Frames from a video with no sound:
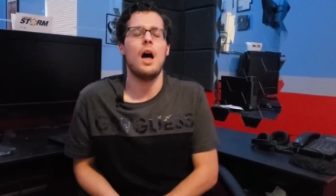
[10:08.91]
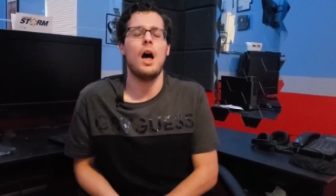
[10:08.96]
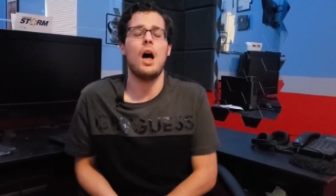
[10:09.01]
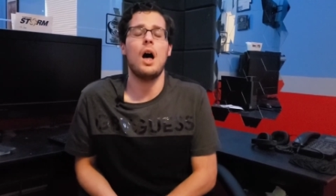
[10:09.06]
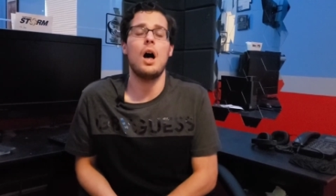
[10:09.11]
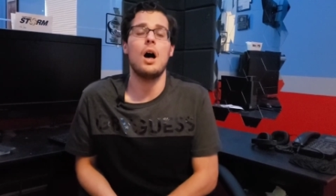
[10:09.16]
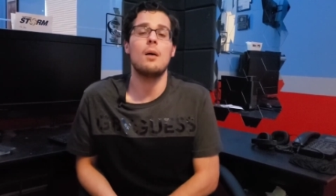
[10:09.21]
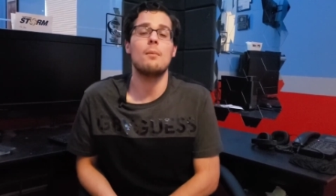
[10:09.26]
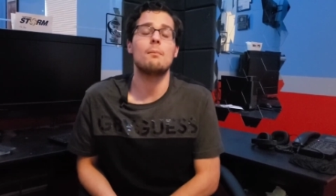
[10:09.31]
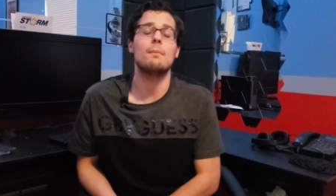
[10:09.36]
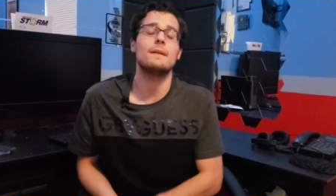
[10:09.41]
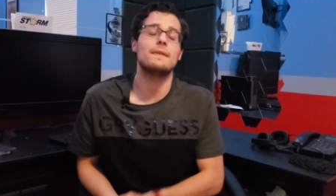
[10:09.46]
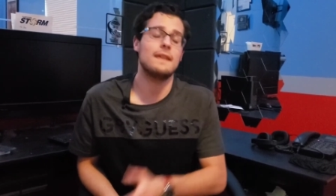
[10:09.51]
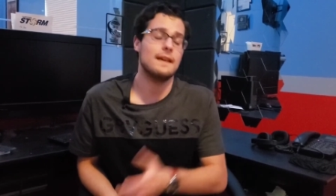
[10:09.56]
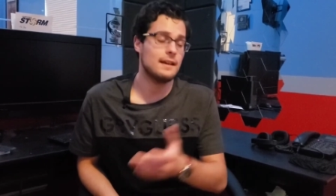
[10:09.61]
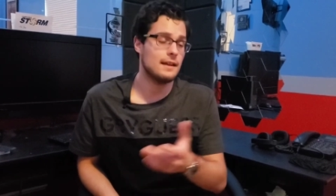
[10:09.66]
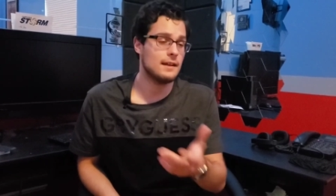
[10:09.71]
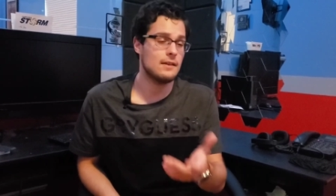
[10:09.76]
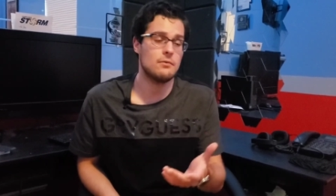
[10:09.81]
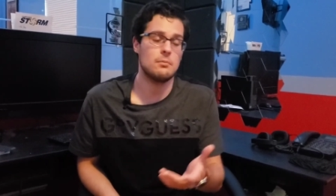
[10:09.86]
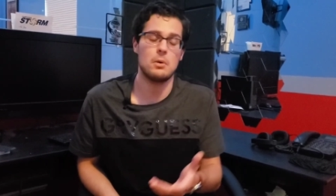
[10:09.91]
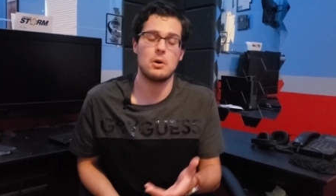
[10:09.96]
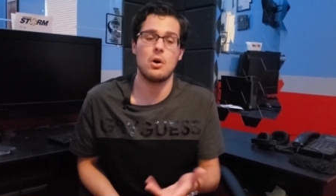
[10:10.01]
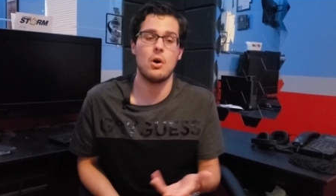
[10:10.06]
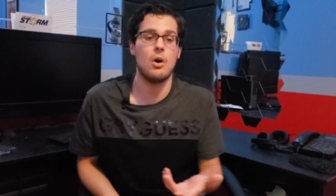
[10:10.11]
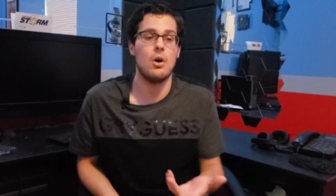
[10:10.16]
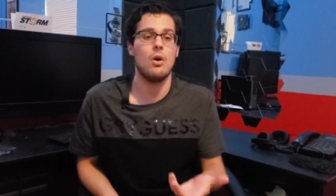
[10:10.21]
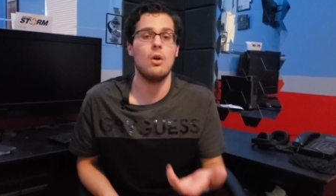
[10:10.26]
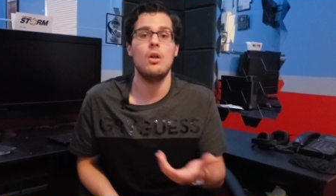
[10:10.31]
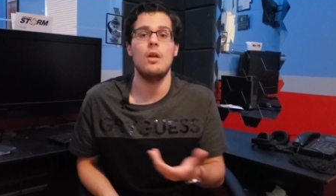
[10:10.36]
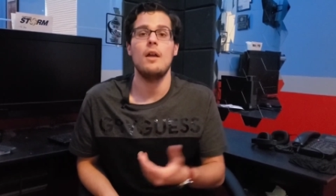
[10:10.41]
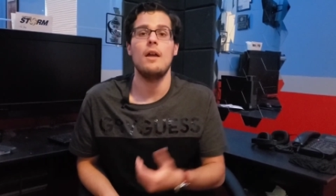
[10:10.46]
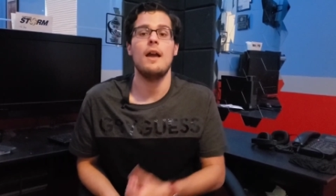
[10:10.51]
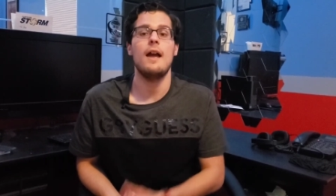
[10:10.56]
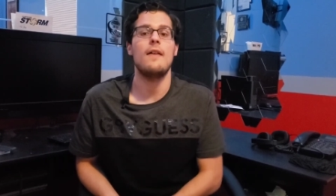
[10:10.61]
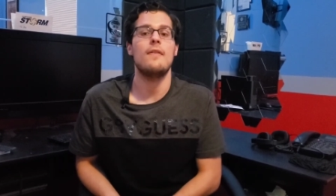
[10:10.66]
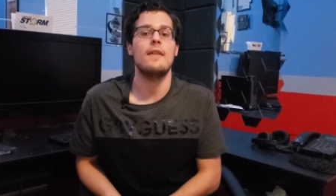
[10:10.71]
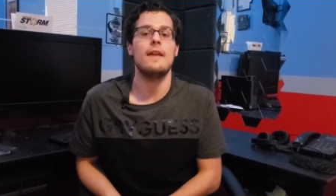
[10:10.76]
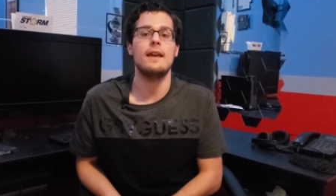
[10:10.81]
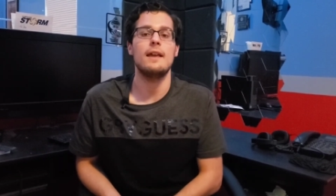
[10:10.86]
Um, but they could give them a call,
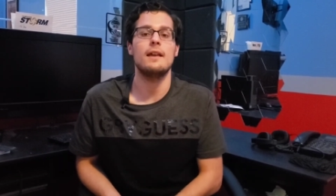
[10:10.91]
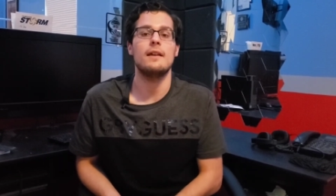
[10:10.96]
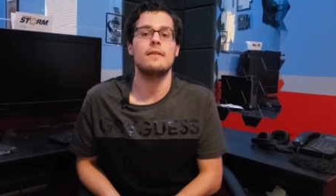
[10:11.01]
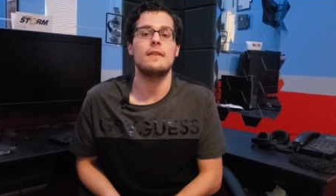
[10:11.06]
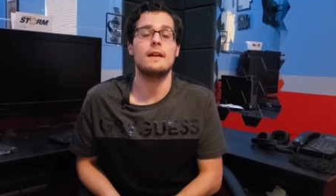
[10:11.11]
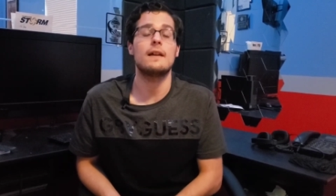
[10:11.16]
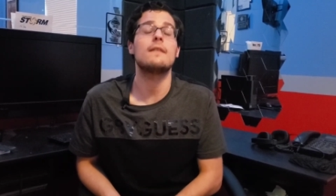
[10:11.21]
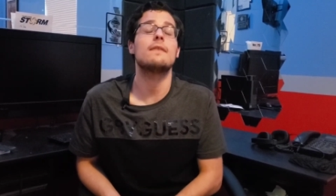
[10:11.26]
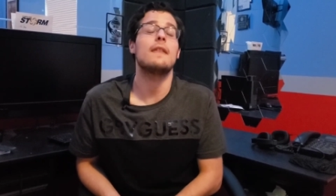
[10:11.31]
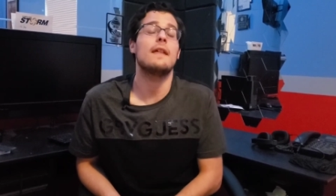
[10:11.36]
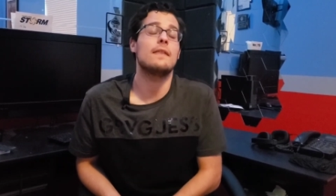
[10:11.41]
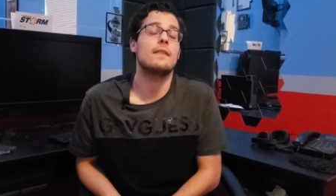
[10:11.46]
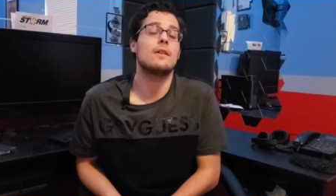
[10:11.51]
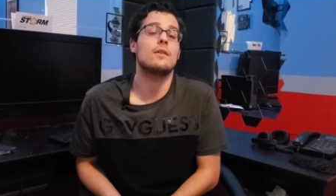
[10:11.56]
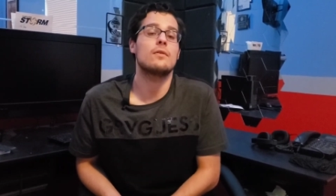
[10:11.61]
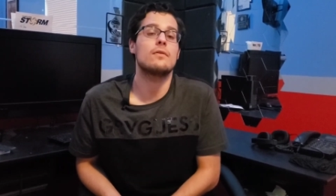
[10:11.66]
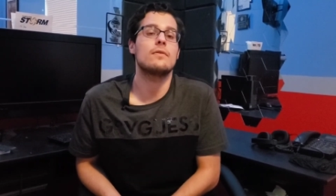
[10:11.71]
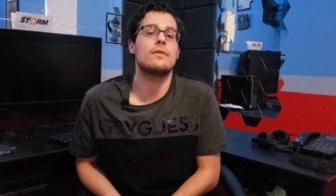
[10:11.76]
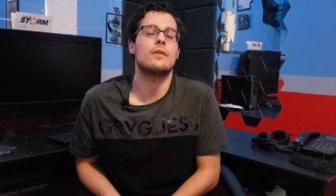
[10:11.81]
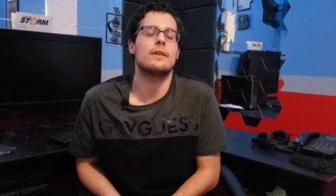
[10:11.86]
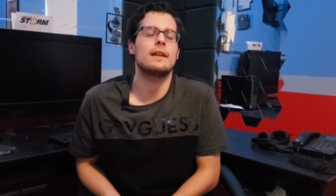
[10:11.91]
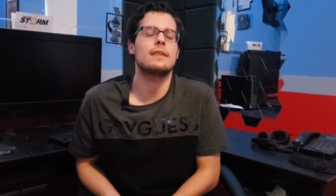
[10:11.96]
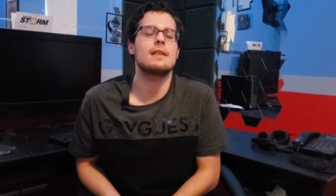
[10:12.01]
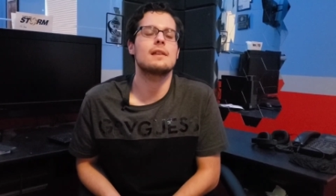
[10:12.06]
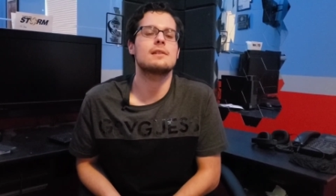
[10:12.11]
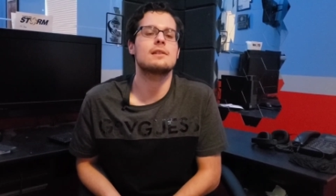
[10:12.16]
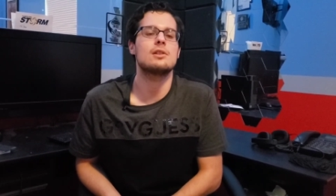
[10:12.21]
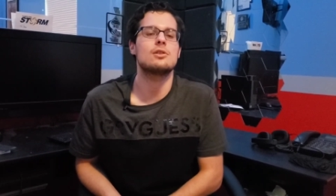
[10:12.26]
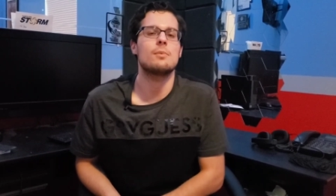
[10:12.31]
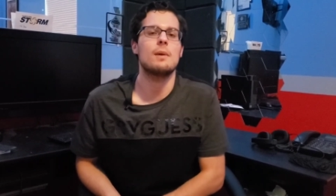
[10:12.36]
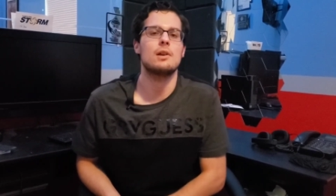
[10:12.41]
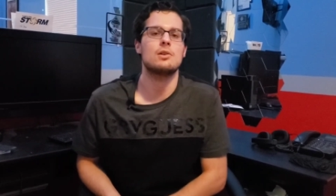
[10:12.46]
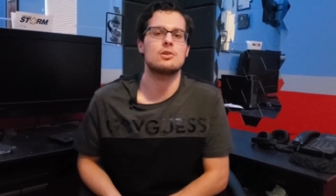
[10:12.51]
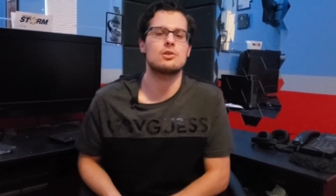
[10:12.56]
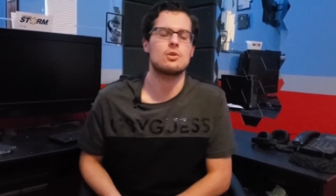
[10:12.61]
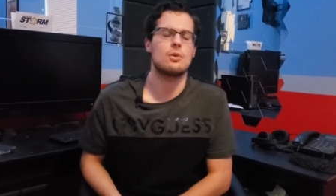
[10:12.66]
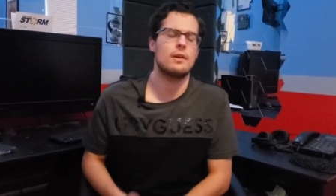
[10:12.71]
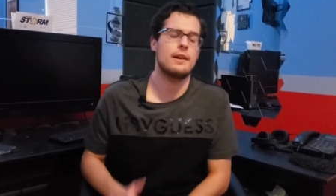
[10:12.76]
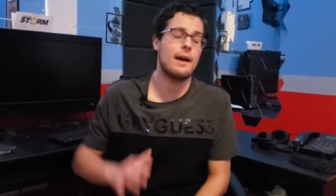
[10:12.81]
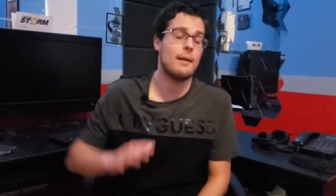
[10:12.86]
and they, they then they'll, they'll get that situation
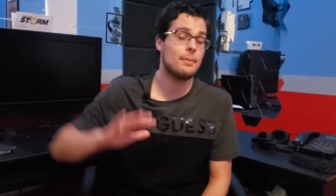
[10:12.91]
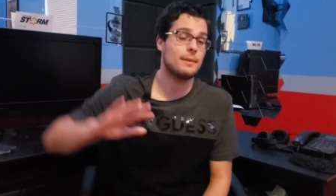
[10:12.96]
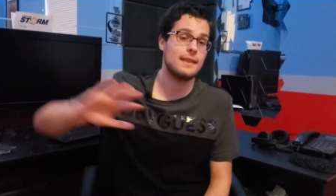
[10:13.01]
sorted out.